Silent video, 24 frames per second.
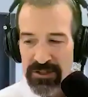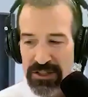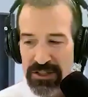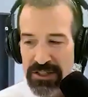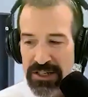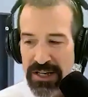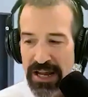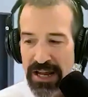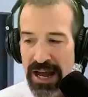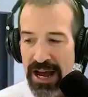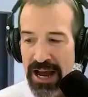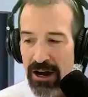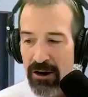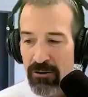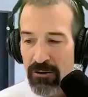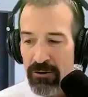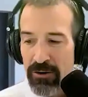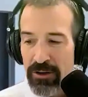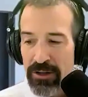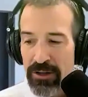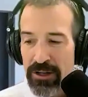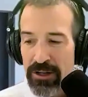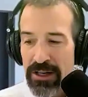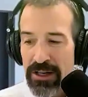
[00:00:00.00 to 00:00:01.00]
So now
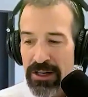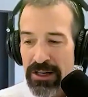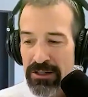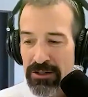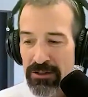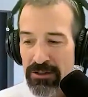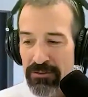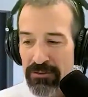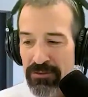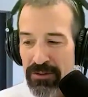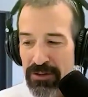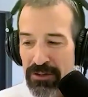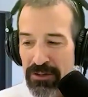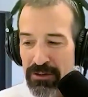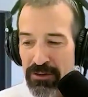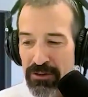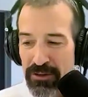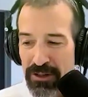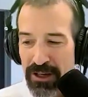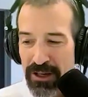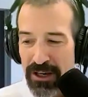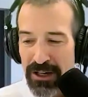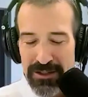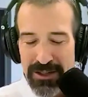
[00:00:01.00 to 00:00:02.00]
you've you
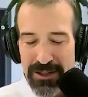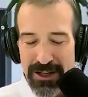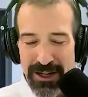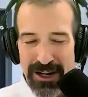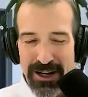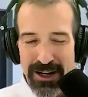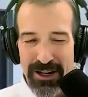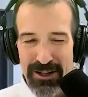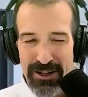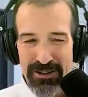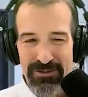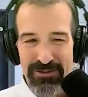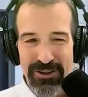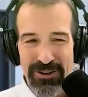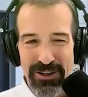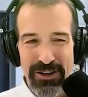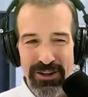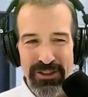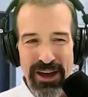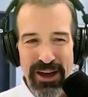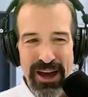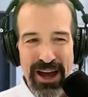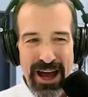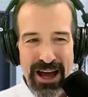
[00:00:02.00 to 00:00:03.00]
got tired of all
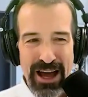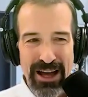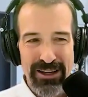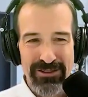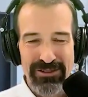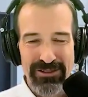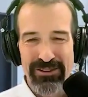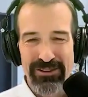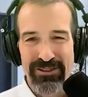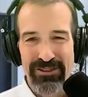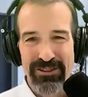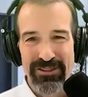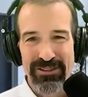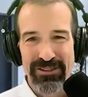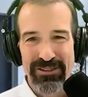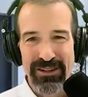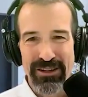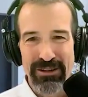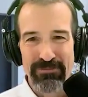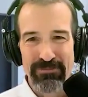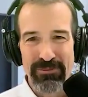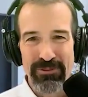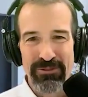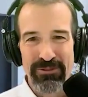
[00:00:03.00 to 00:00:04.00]
the hassles of
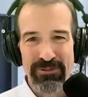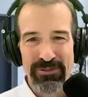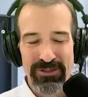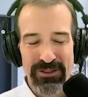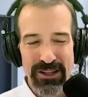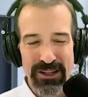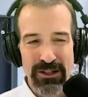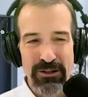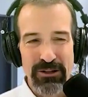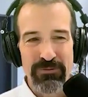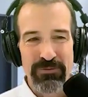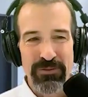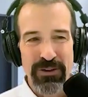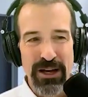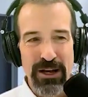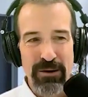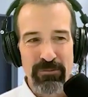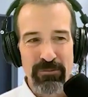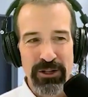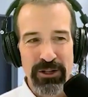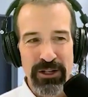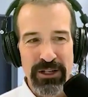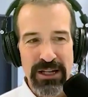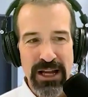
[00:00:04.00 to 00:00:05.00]
single single
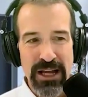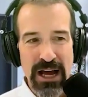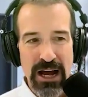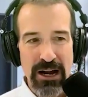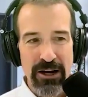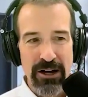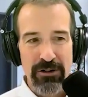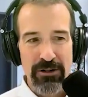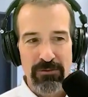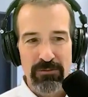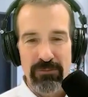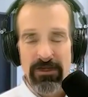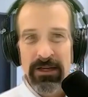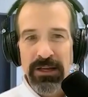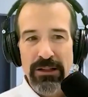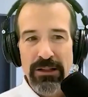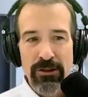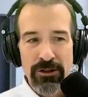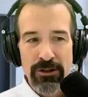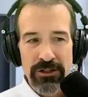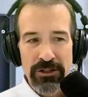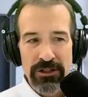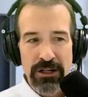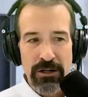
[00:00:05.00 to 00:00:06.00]
family. Now you're
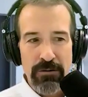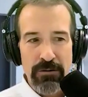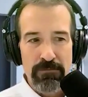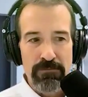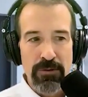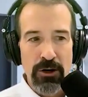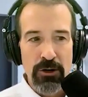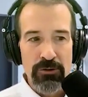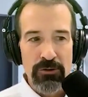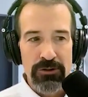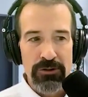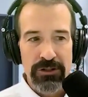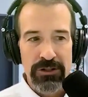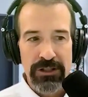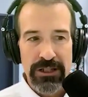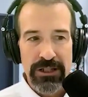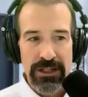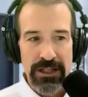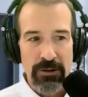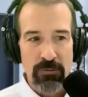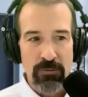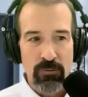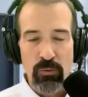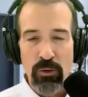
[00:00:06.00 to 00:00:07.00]
looks like you're mostly
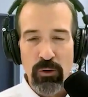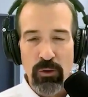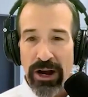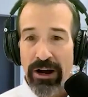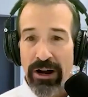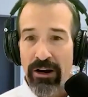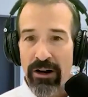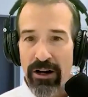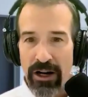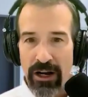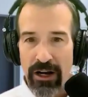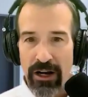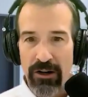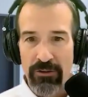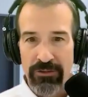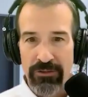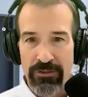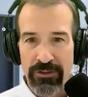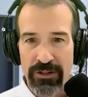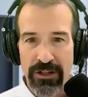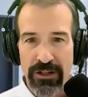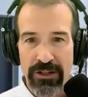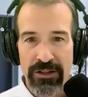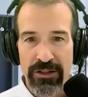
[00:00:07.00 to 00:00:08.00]
in warehouse
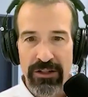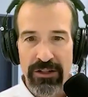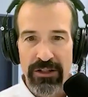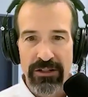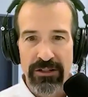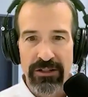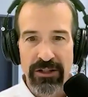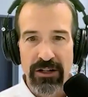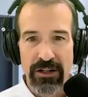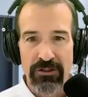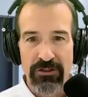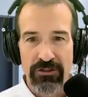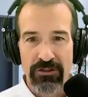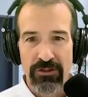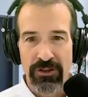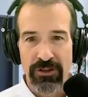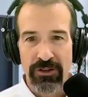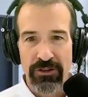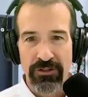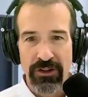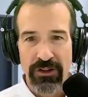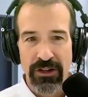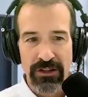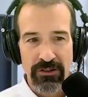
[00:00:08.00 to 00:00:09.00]
and in the industrial
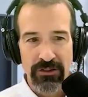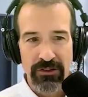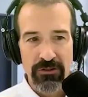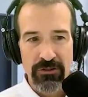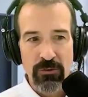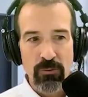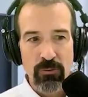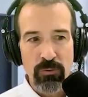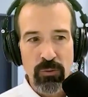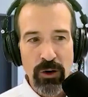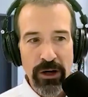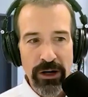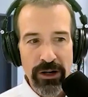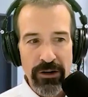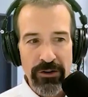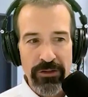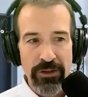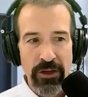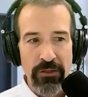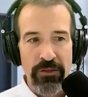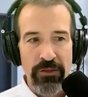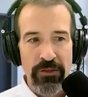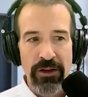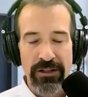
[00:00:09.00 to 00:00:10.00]
sector. So what are
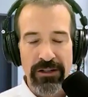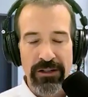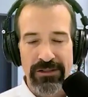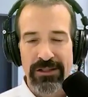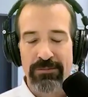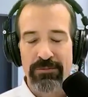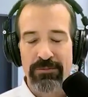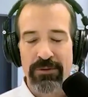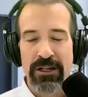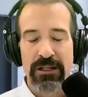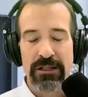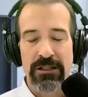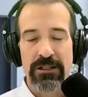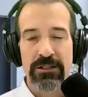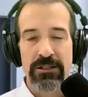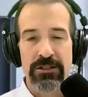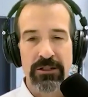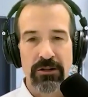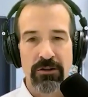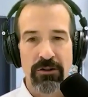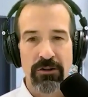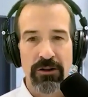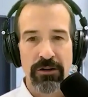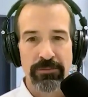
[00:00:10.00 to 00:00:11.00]
the things that make this a
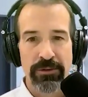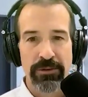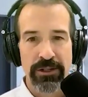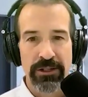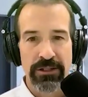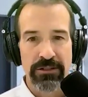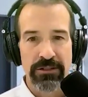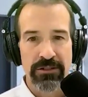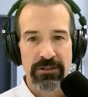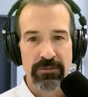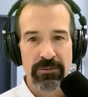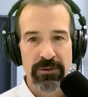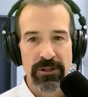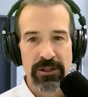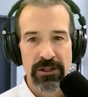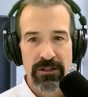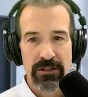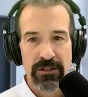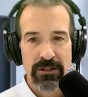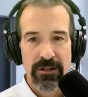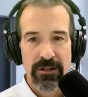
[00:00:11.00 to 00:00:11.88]
great place to be?